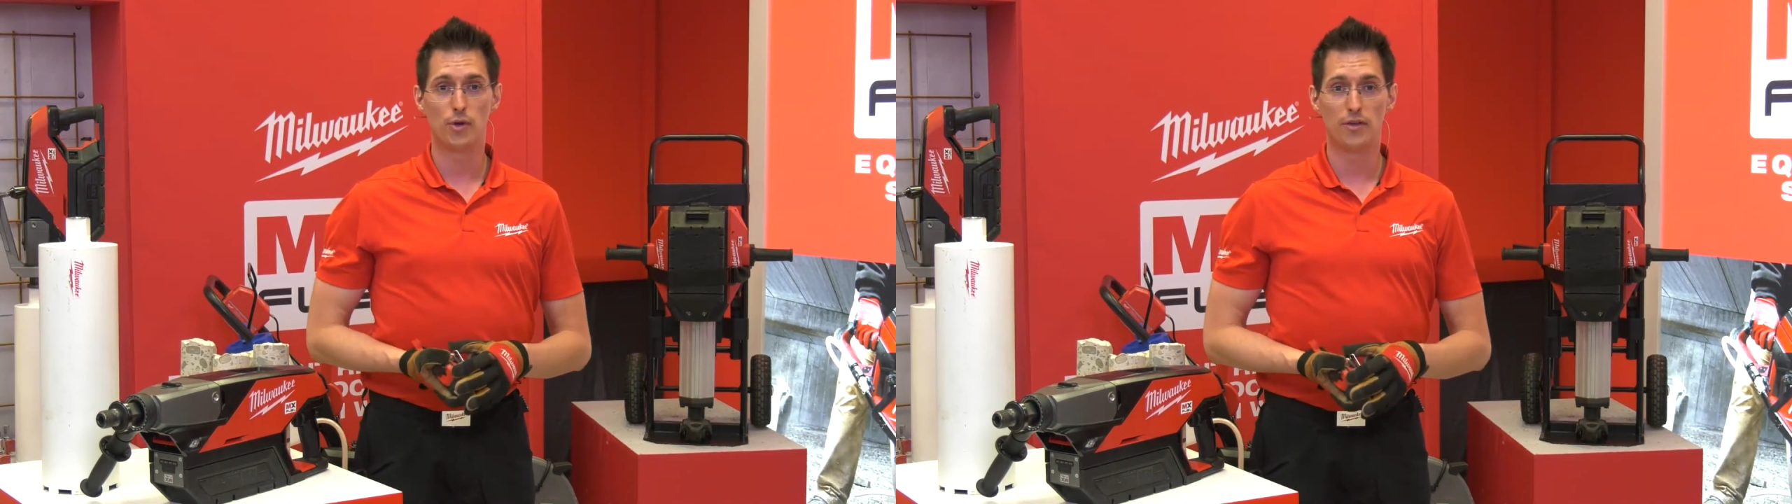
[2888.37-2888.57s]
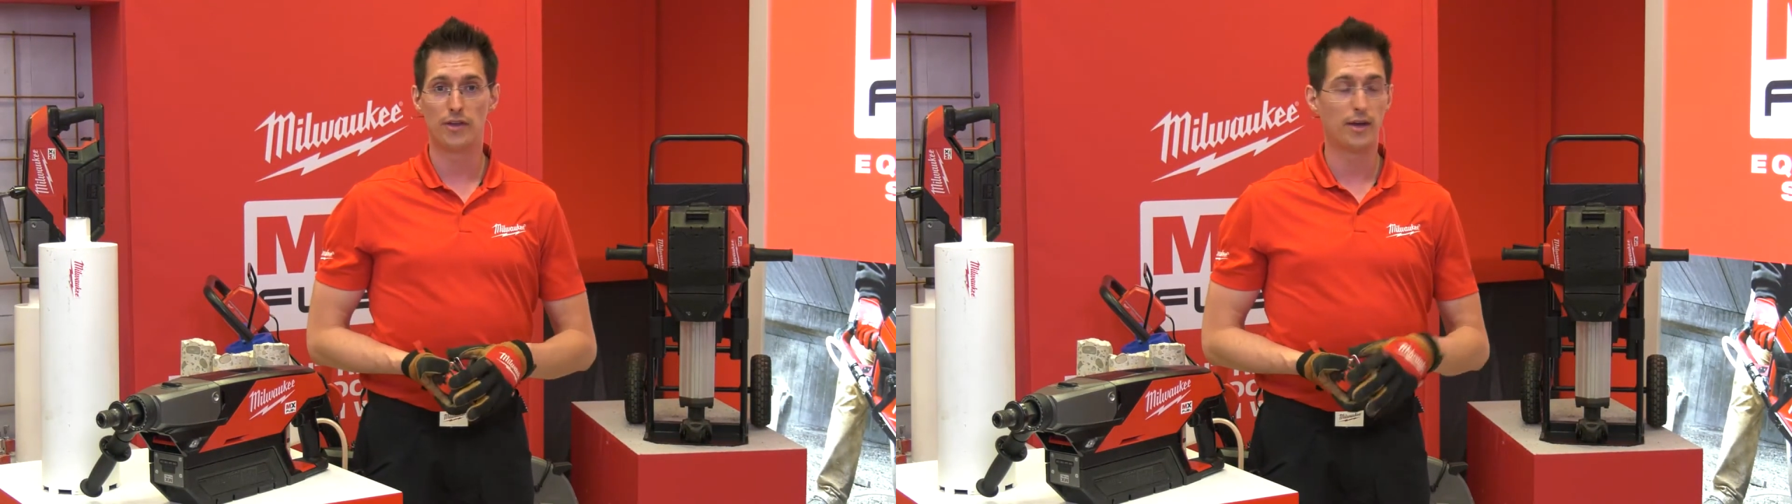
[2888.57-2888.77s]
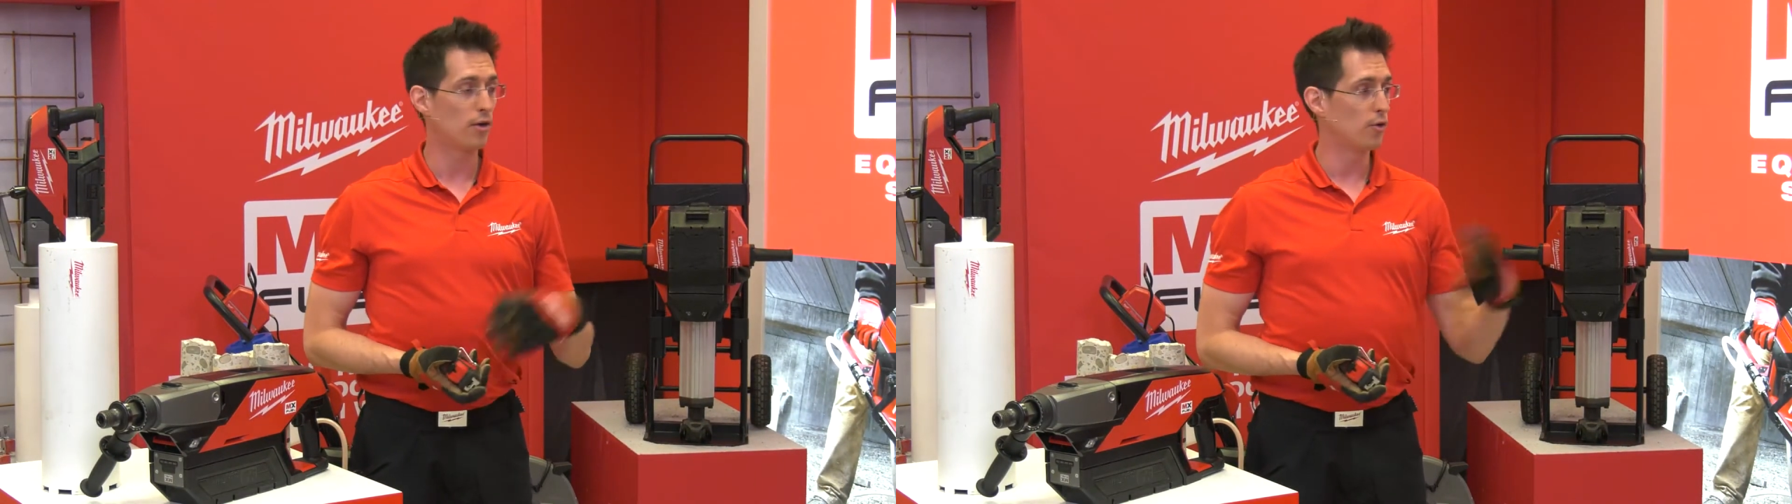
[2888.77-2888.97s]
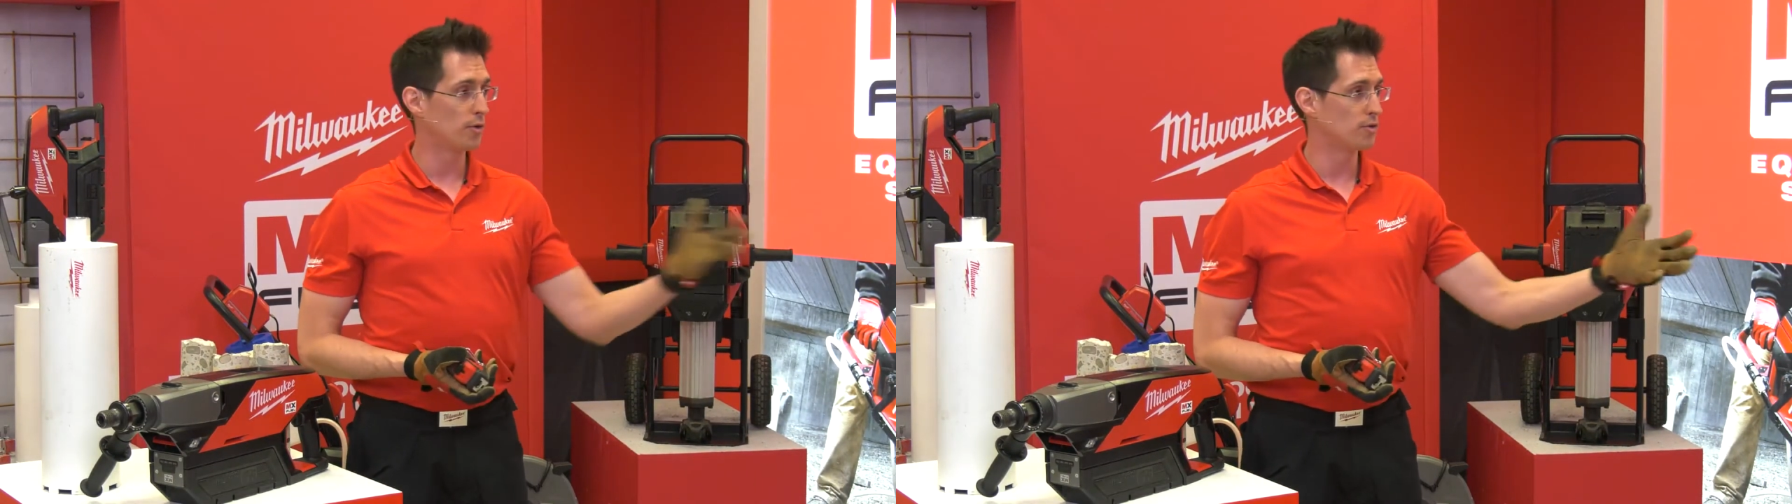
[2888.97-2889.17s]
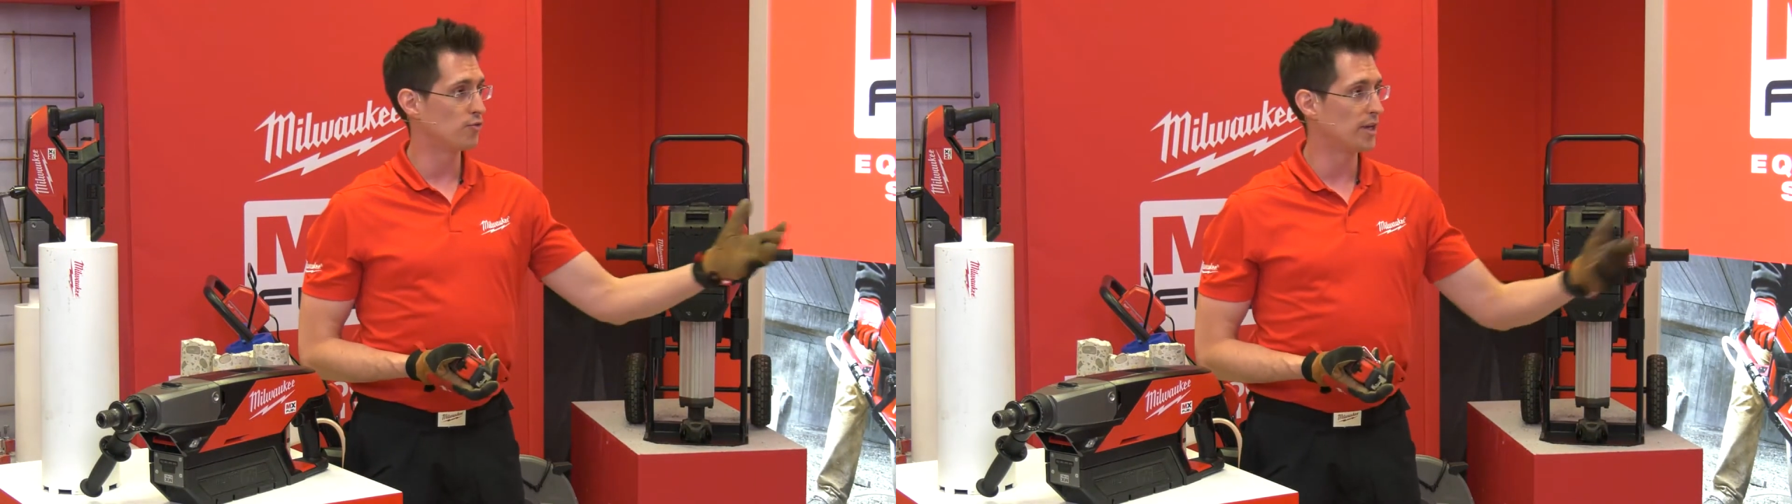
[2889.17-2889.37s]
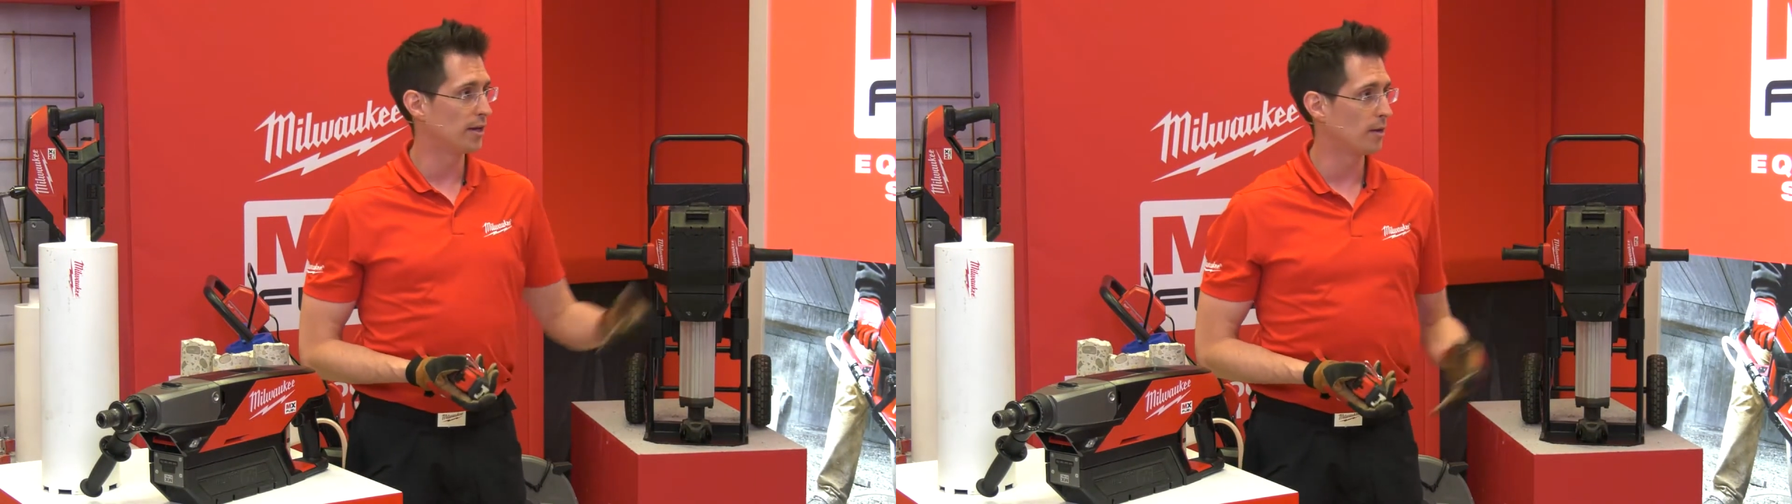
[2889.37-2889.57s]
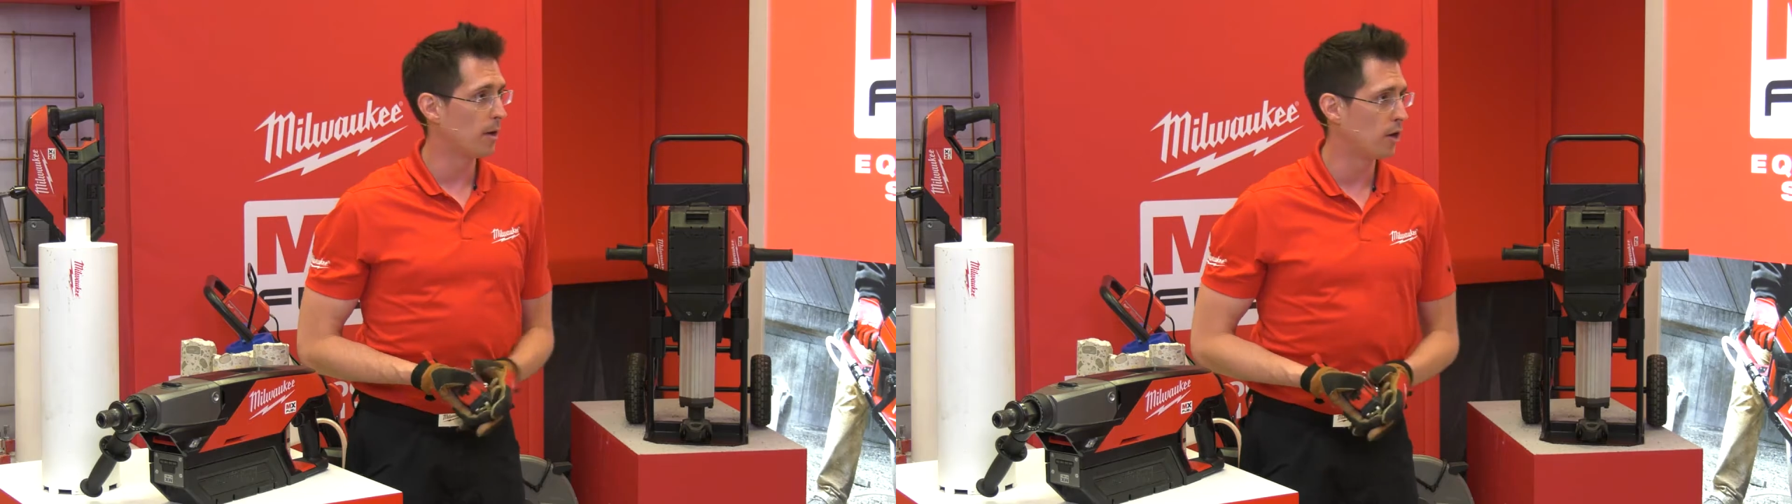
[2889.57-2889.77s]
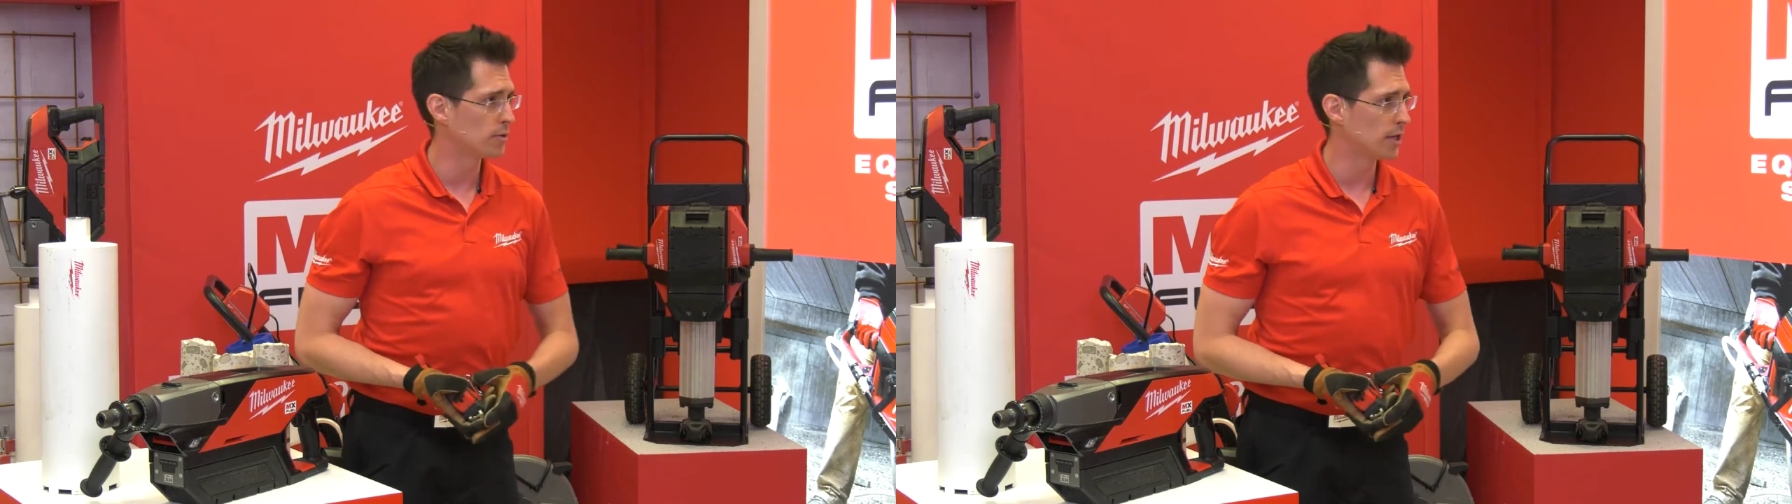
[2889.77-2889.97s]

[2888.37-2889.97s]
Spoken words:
I think Claude is reading them out,